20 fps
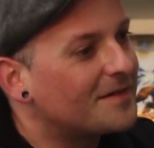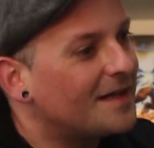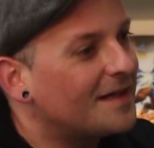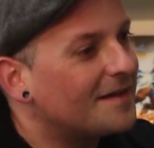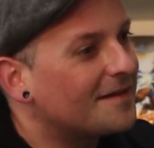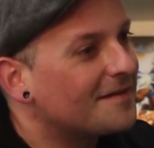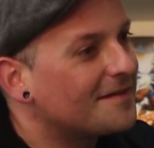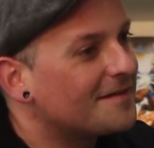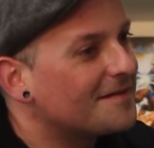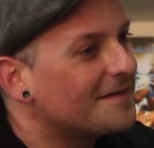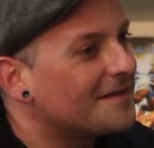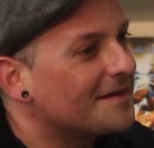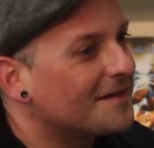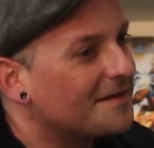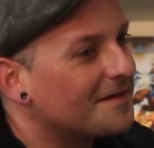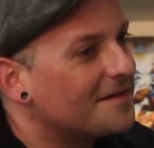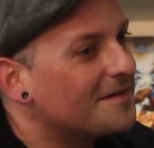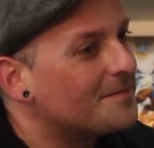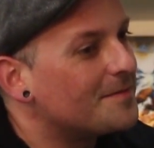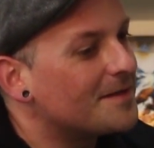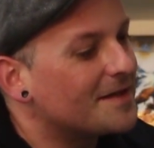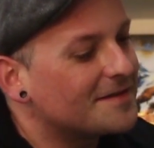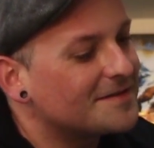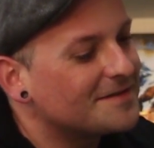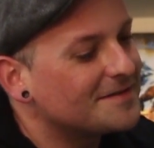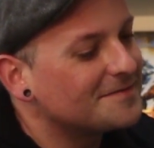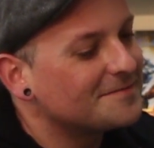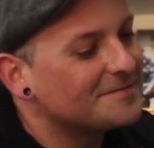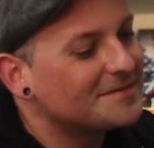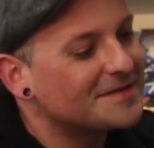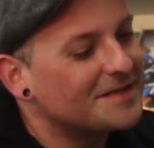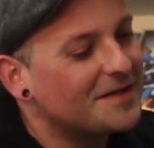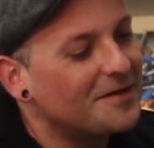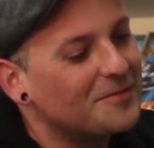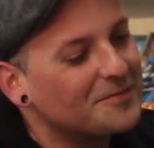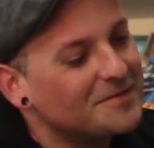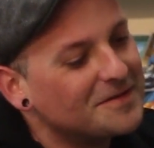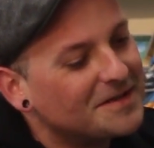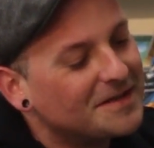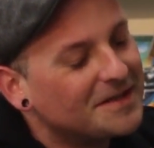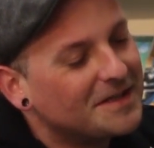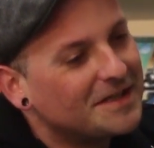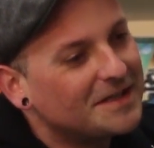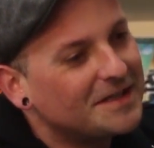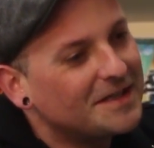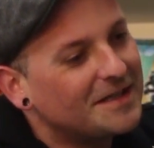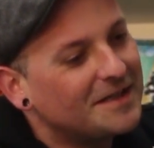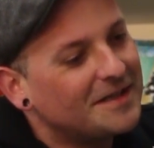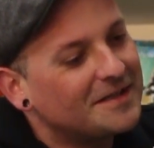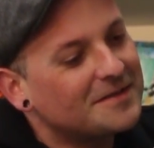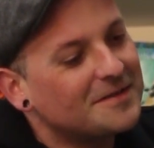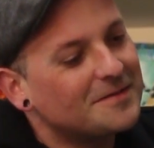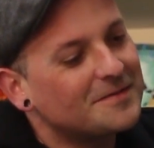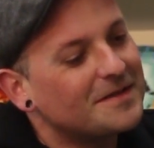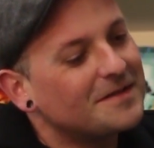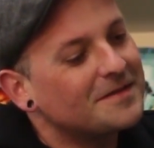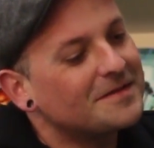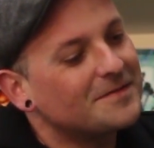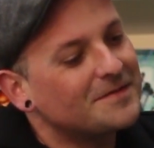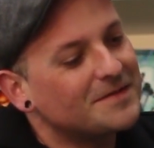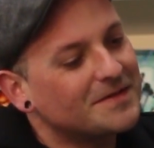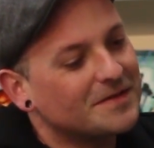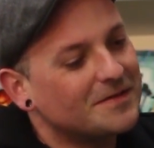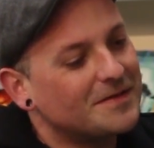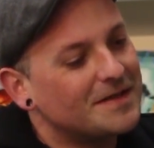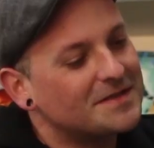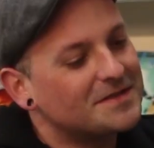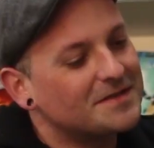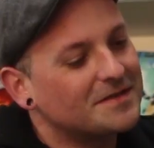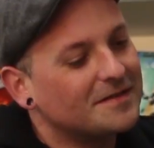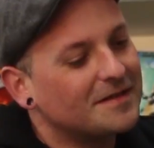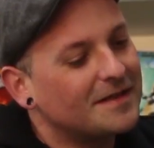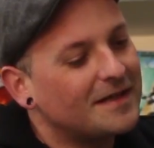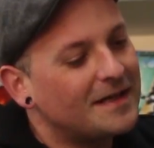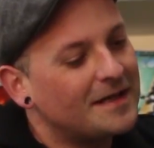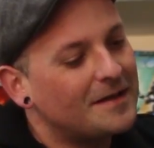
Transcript: That's like the best. So, in terms of your question,